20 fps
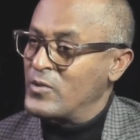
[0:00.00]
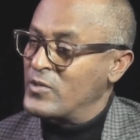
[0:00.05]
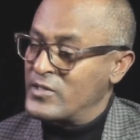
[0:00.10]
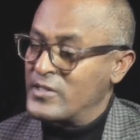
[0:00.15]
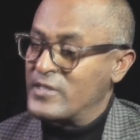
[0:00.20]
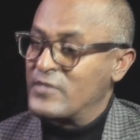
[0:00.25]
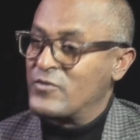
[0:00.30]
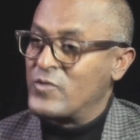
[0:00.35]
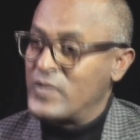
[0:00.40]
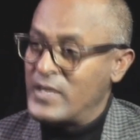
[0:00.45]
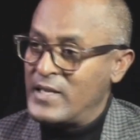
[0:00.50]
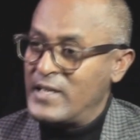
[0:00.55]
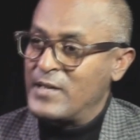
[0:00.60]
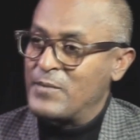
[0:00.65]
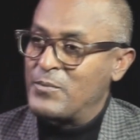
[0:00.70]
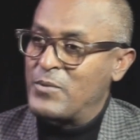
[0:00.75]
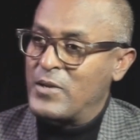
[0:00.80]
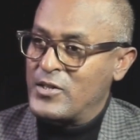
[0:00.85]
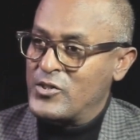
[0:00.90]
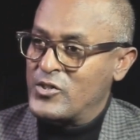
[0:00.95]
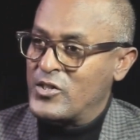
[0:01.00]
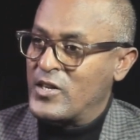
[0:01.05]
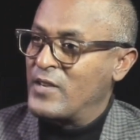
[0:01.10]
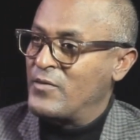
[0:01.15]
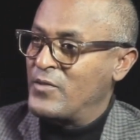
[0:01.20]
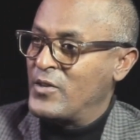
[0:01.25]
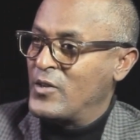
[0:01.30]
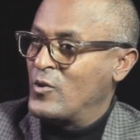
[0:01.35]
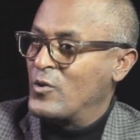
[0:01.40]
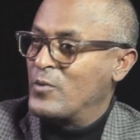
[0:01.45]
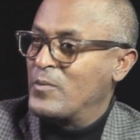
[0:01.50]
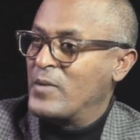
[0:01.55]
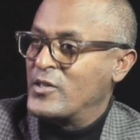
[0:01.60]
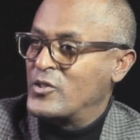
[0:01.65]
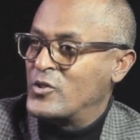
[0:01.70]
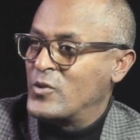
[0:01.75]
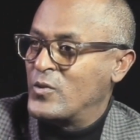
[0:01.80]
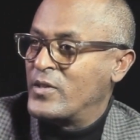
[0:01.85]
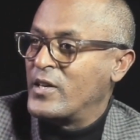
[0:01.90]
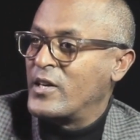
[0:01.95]
It was really a pleasure having you on my
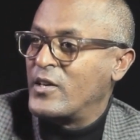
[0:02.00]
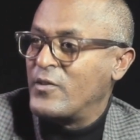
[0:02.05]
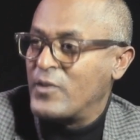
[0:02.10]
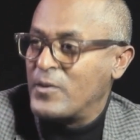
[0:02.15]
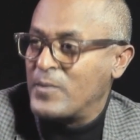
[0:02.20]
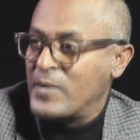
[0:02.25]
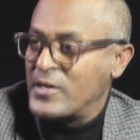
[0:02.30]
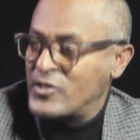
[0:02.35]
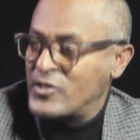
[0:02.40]
show. Thank you very much.